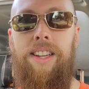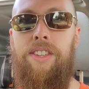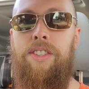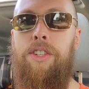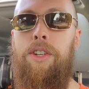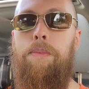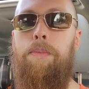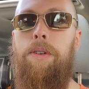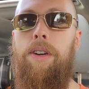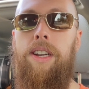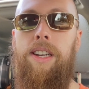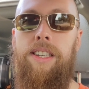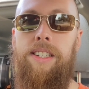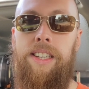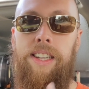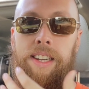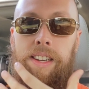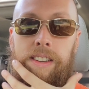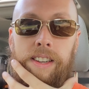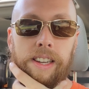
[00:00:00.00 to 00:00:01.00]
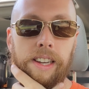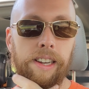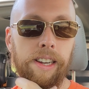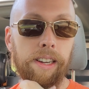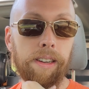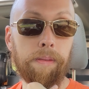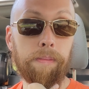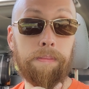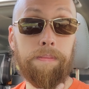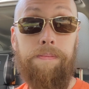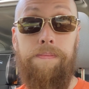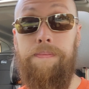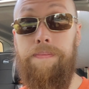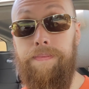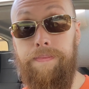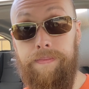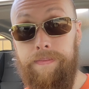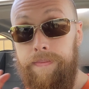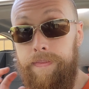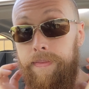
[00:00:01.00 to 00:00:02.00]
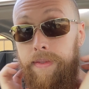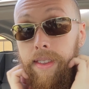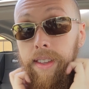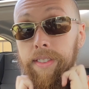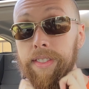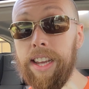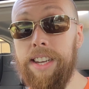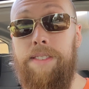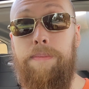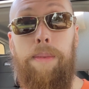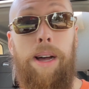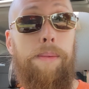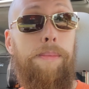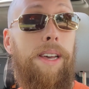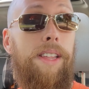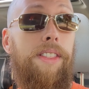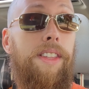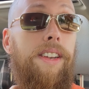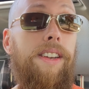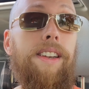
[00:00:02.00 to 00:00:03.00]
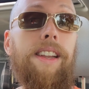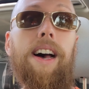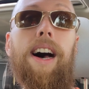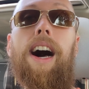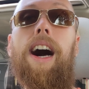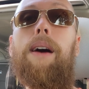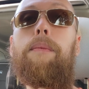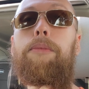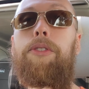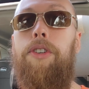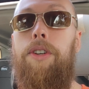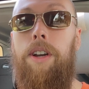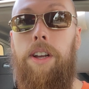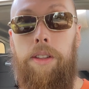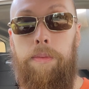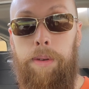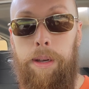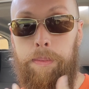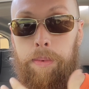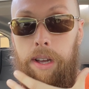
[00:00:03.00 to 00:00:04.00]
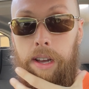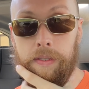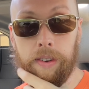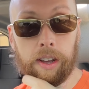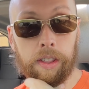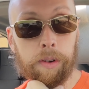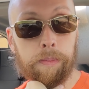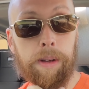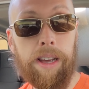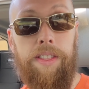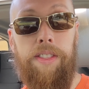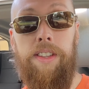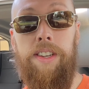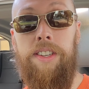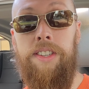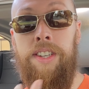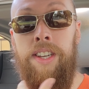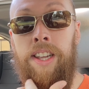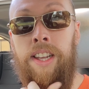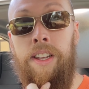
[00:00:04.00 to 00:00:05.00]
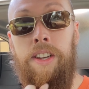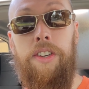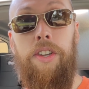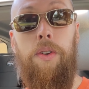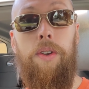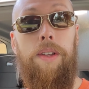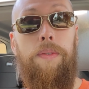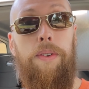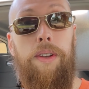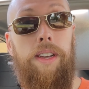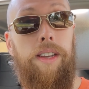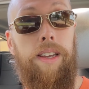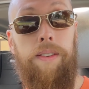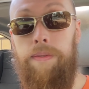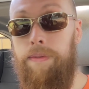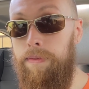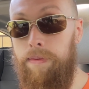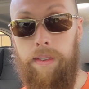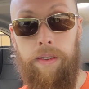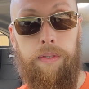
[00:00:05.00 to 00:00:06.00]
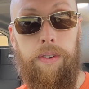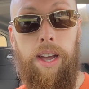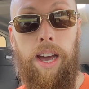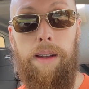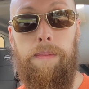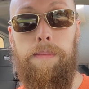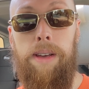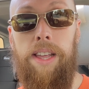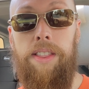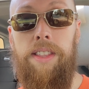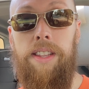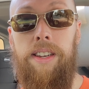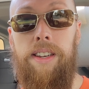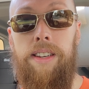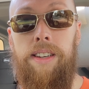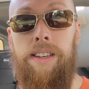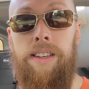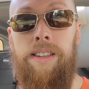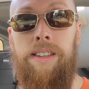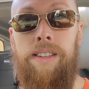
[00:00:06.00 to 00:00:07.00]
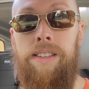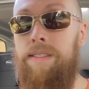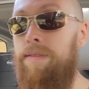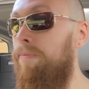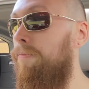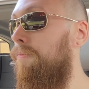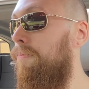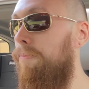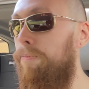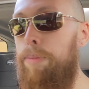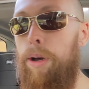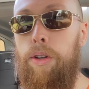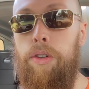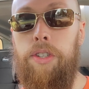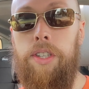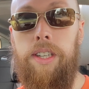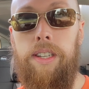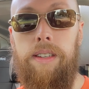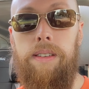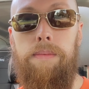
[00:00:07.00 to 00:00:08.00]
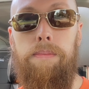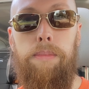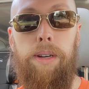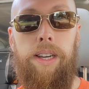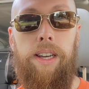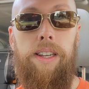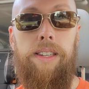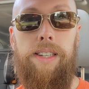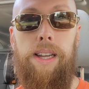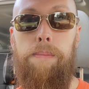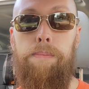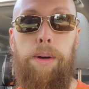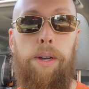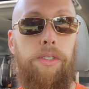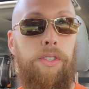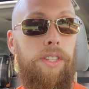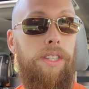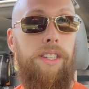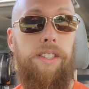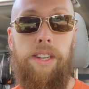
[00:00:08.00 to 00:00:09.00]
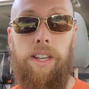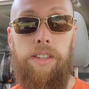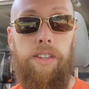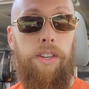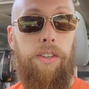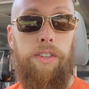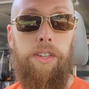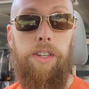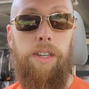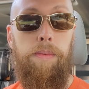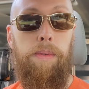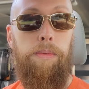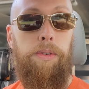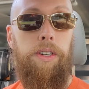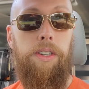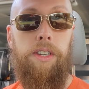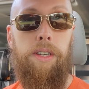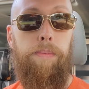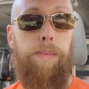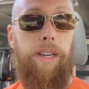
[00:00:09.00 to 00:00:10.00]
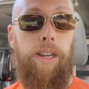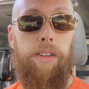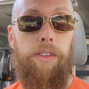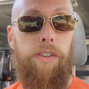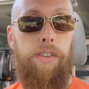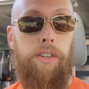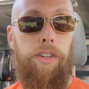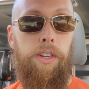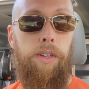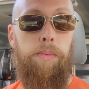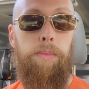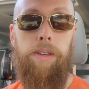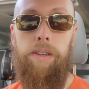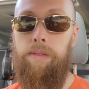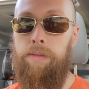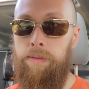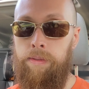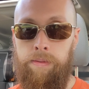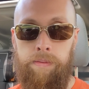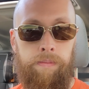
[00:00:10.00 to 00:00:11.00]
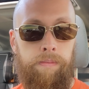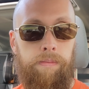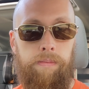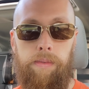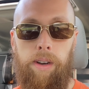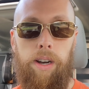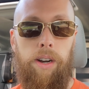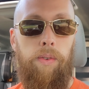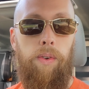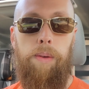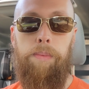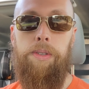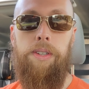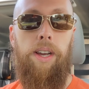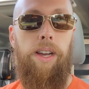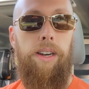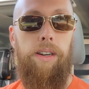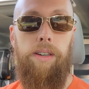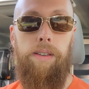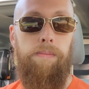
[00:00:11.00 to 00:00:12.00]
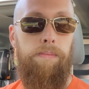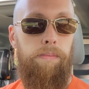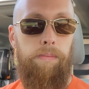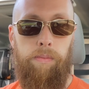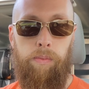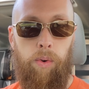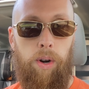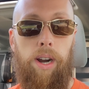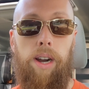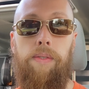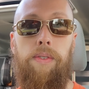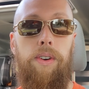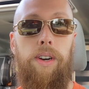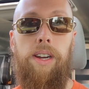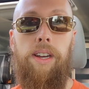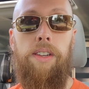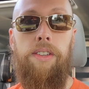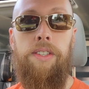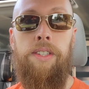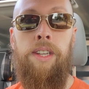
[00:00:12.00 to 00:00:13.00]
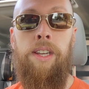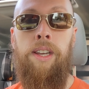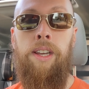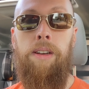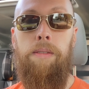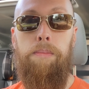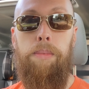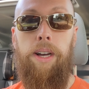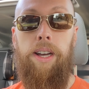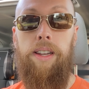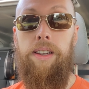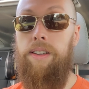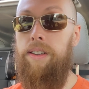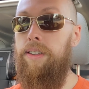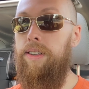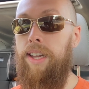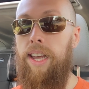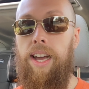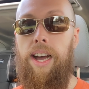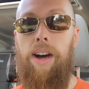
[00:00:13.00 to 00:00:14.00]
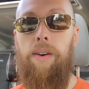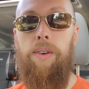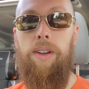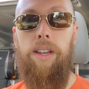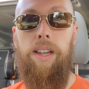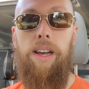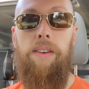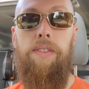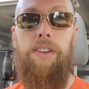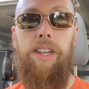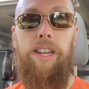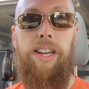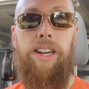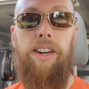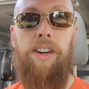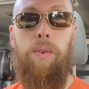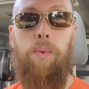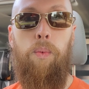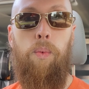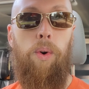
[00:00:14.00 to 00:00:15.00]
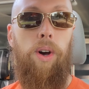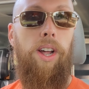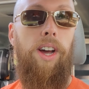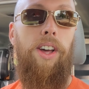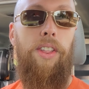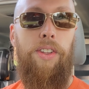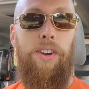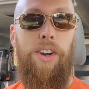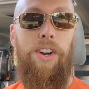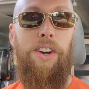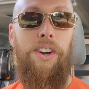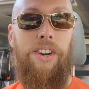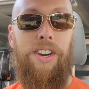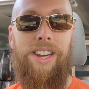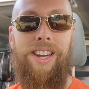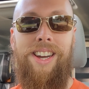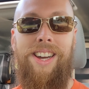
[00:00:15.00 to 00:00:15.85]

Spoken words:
super easy. That's my method. I'm sure other people have other methods. Dude, if you got a method, post it, because I'm posting this on YouTube. I'm sure it's gonna be on YouTube and on our website or wherever else. But yeah, I would love to hear what other